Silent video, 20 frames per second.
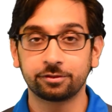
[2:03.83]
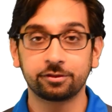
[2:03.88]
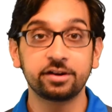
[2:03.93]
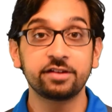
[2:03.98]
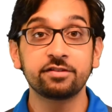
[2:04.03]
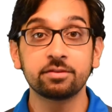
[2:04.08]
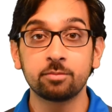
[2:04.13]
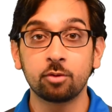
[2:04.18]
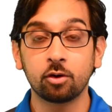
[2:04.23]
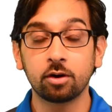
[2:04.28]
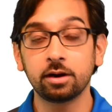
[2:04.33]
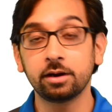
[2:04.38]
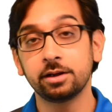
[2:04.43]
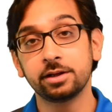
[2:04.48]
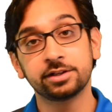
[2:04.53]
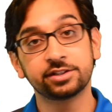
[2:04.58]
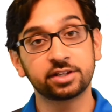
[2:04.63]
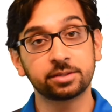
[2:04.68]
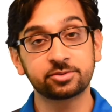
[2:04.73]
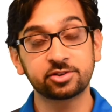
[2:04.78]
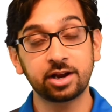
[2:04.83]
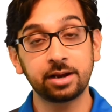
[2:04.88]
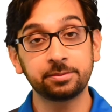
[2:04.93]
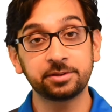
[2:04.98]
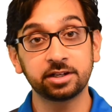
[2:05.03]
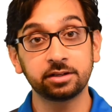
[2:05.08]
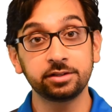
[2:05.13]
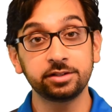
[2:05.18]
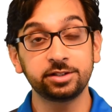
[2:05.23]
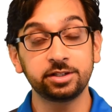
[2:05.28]
For even more, subscribe
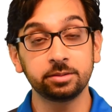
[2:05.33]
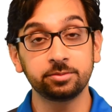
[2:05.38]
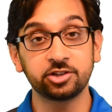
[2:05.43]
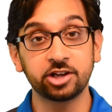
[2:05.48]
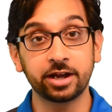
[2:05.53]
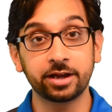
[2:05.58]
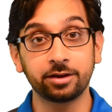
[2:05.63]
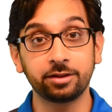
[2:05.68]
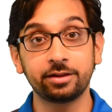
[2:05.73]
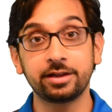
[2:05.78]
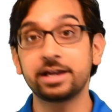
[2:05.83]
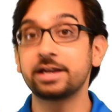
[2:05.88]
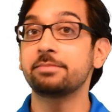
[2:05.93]
to our YouTube channel